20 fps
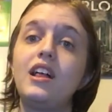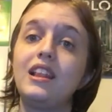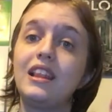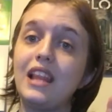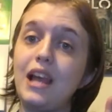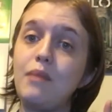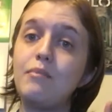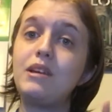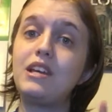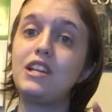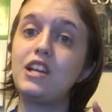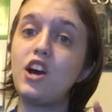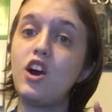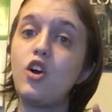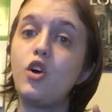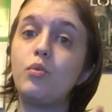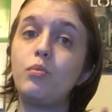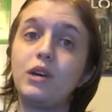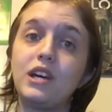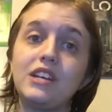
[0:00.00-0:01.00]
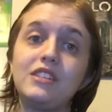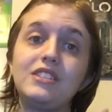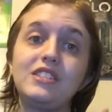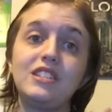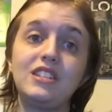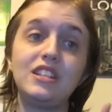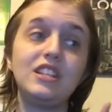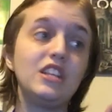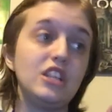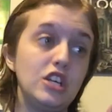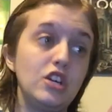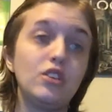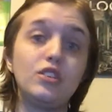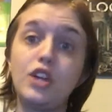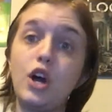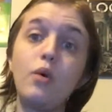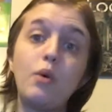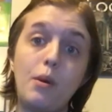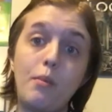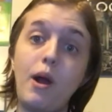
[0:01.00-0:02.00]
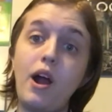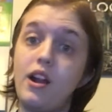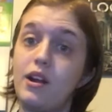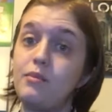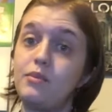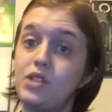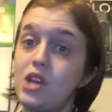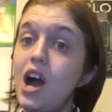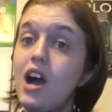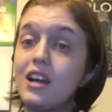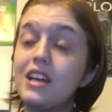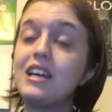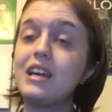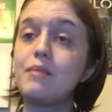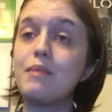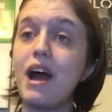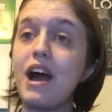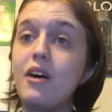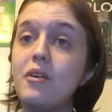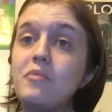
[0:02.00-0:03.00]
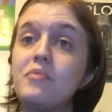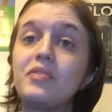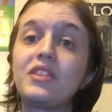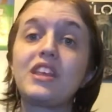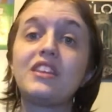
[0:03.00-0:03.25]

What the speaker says: let me know, because you'll know what part I'm talking about.